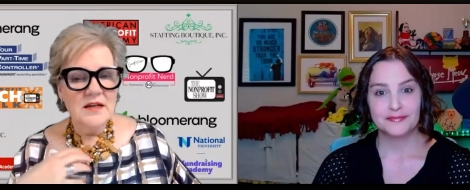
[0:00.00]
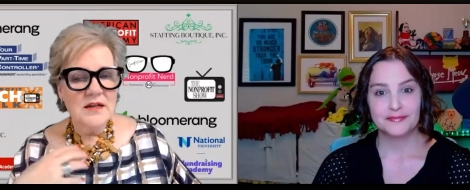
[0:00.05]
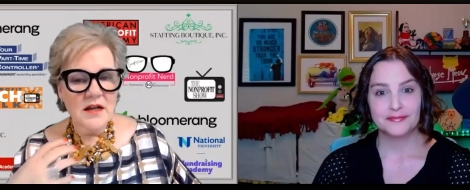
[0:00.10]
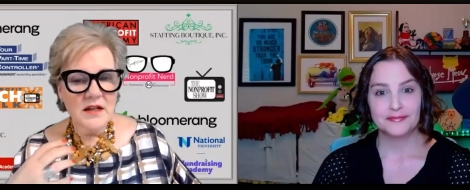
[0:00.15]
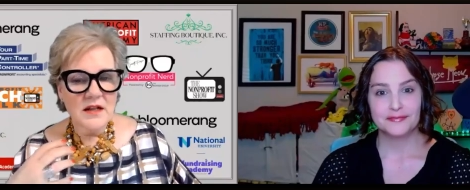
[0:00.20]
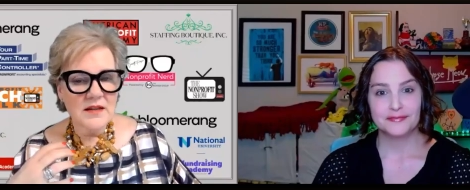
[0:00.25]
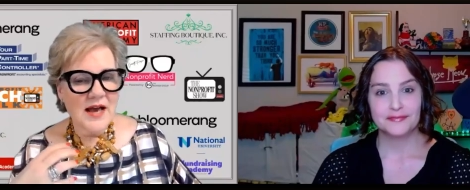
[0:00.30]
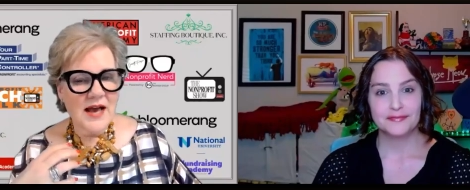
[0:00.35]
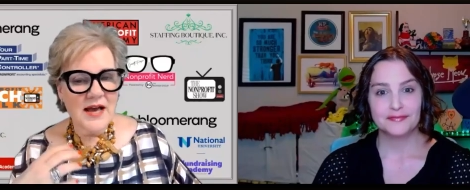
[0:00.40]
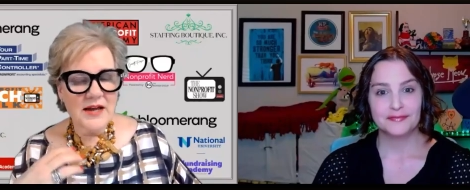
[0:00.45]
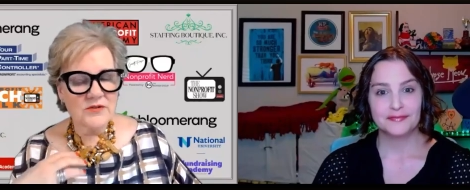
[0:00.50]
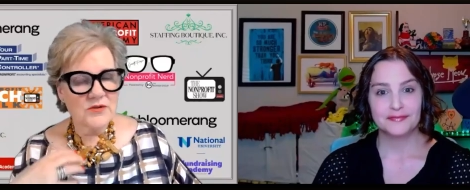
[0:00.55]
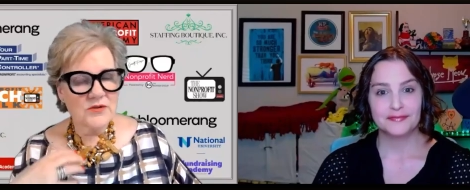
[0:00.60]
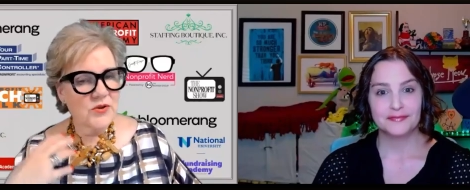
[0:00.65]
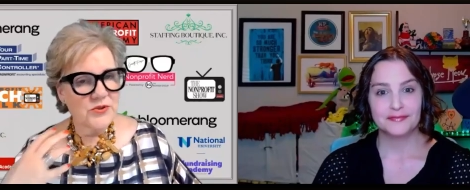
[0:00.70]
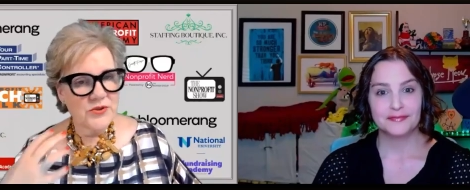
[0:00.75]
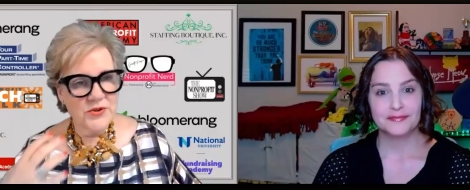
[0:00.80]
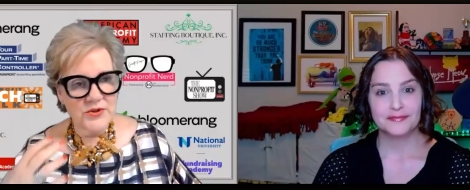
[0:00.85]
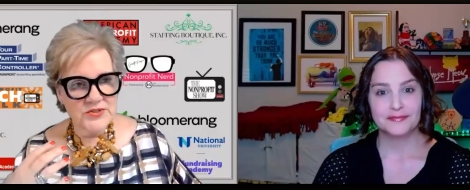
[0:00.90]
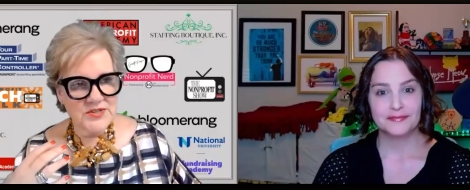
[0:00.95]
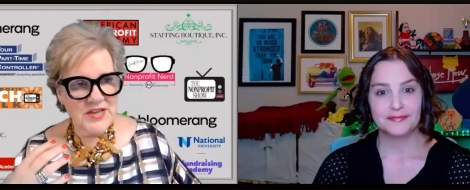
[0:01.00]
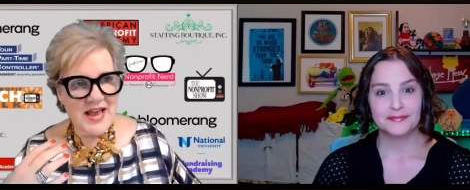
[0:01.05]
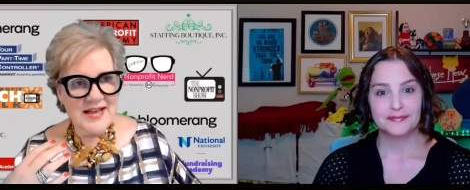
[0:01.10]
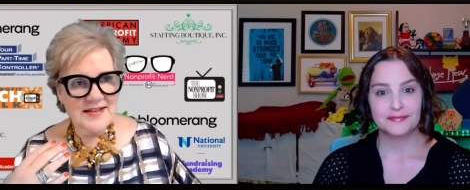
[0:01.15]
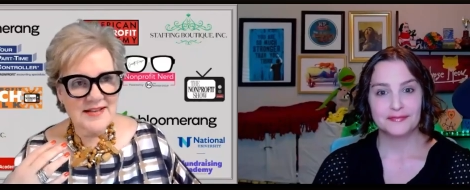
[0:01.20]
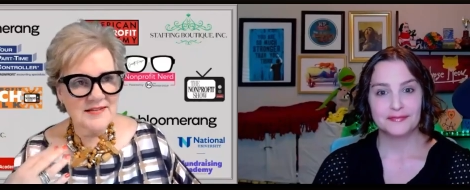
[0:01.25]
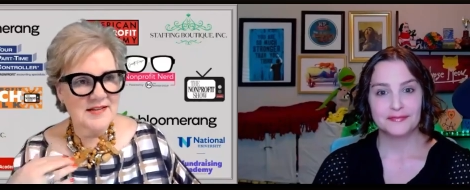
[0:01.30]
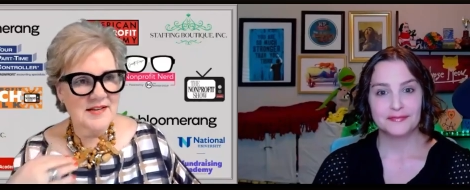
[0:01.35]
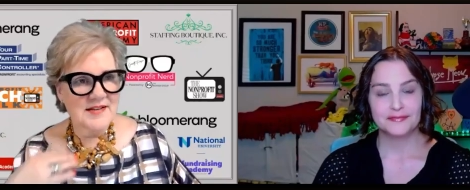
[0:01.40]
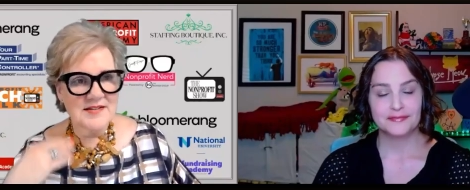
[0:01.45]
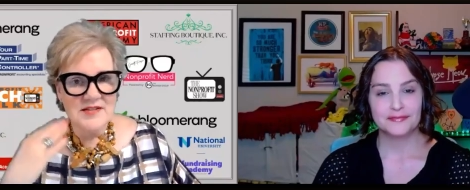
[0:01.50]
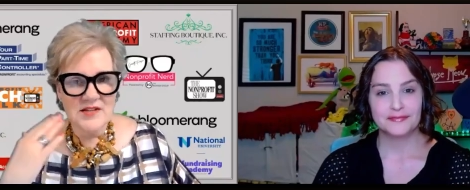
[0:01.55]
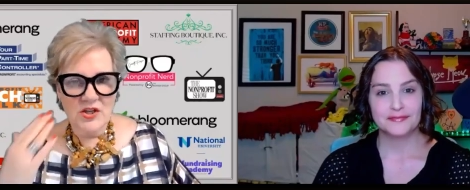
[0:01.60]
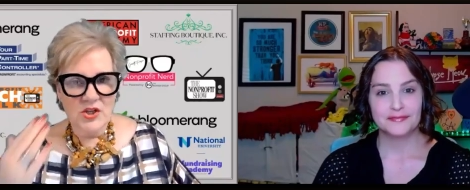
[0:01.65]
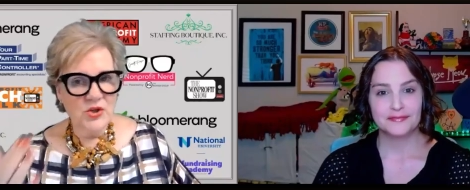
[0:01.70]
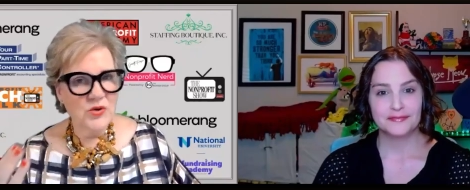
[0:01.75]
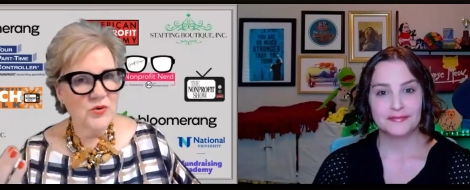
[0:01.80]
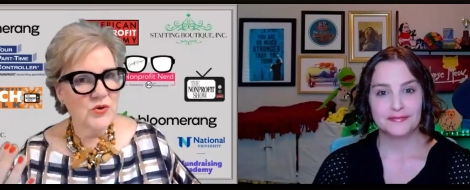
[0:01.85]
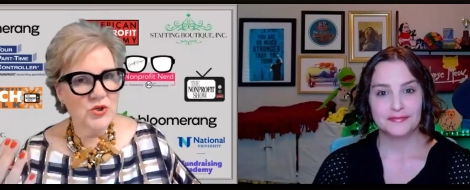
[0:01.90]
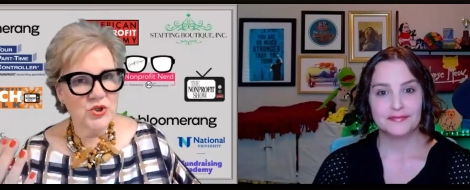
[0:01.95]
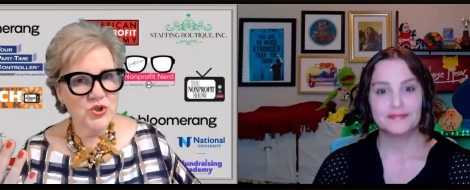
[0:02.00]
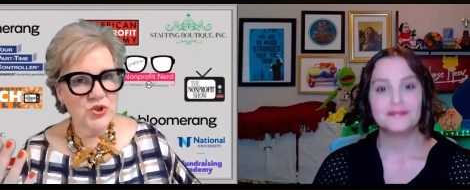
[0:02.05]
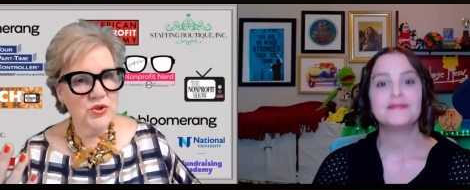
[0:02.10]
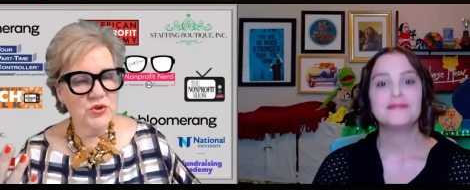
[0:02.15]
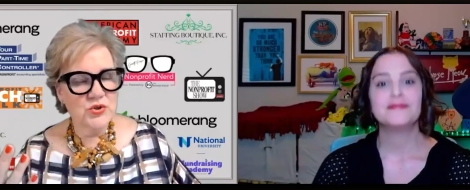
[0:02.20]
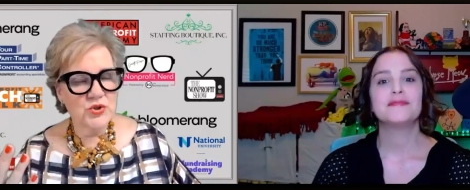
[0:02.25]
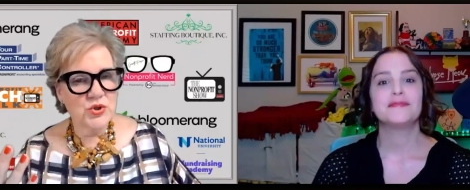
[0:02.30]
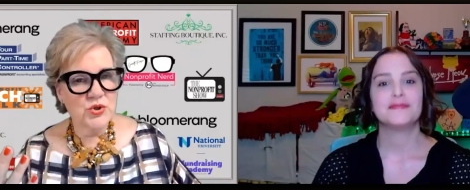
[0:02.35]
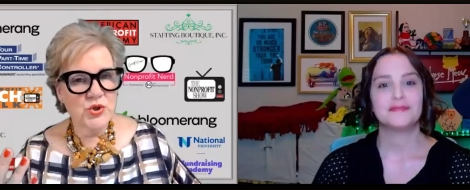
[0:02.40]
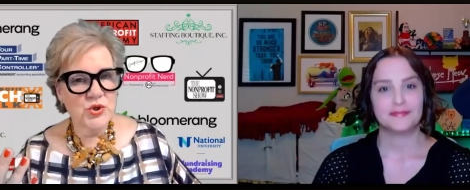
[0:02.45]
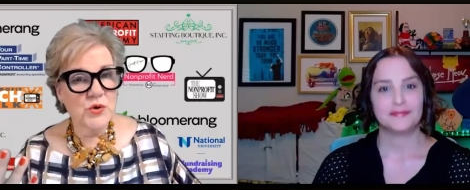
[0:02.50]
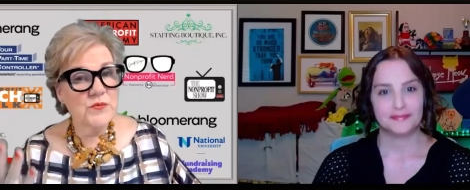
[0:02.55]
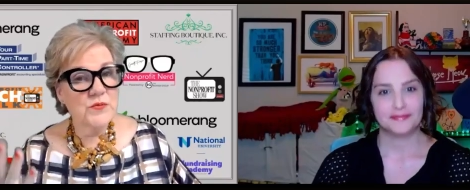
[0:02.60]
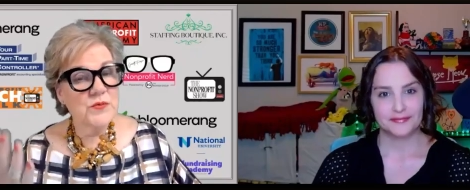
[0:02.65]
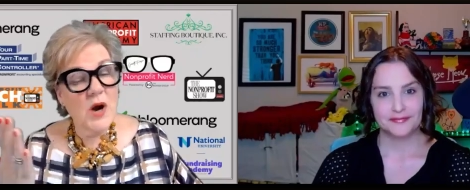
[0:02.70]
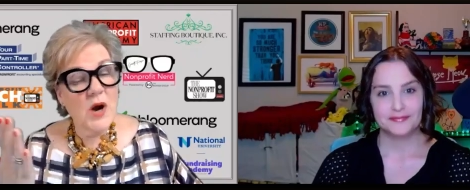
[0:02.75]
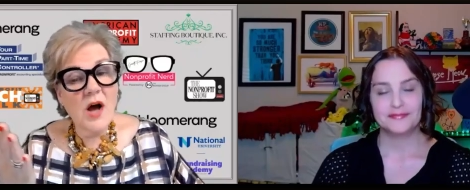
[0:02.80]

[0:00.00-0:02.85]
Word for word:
Speaker 1: collateral, those assets that you can turn over.